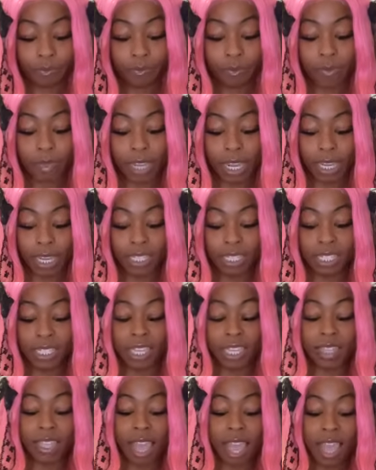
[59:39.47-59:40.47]
Like I just
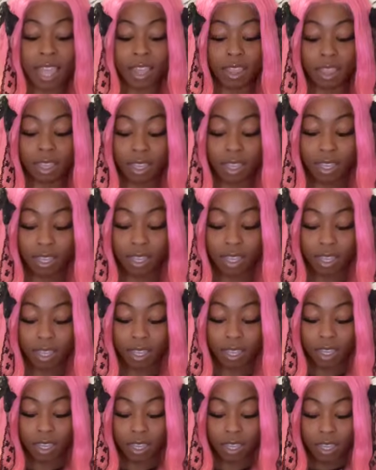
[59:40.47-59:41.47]
get that.
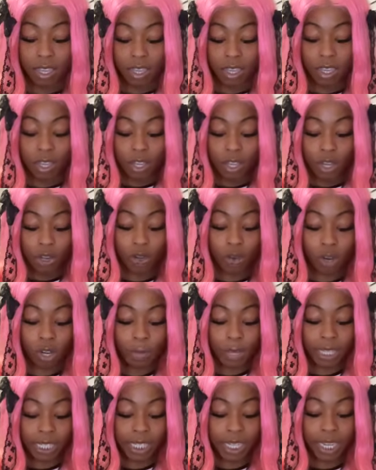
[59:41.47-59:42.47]
You're going
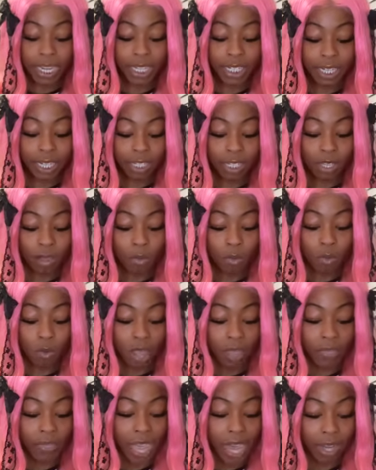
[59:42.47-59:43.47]
to be teaching
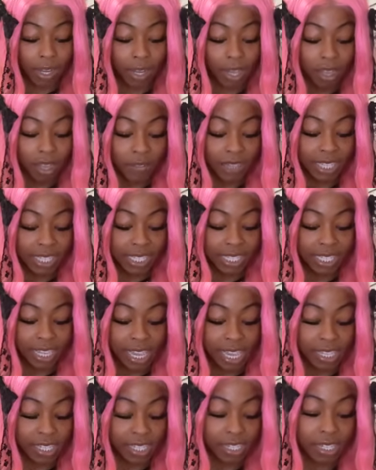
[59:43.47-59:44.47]
someone that love
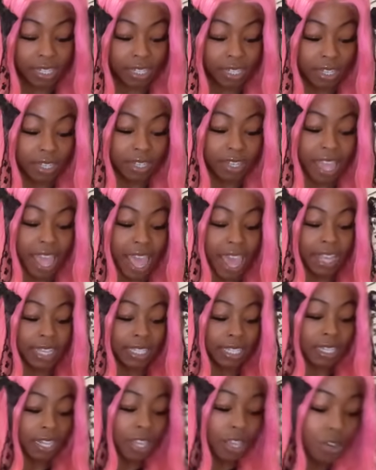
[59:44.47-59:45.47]
exists, that
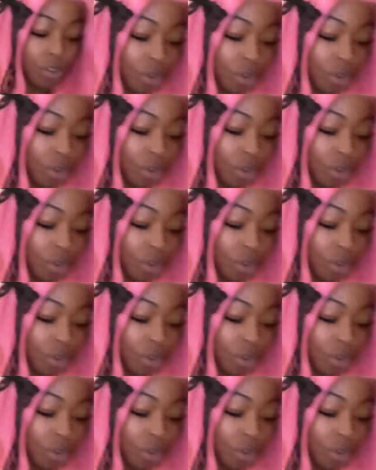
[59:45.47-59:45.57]
it's you